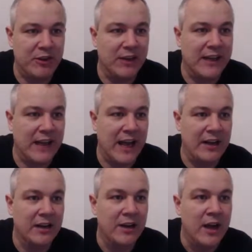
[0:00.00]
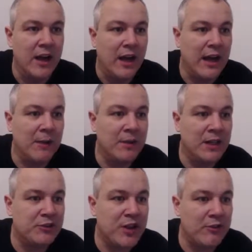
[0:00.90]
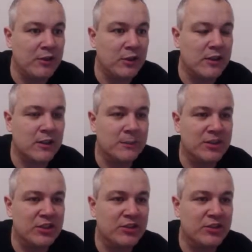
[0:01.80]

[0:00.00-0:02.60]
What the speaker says: Definitely again. Let's have a look at the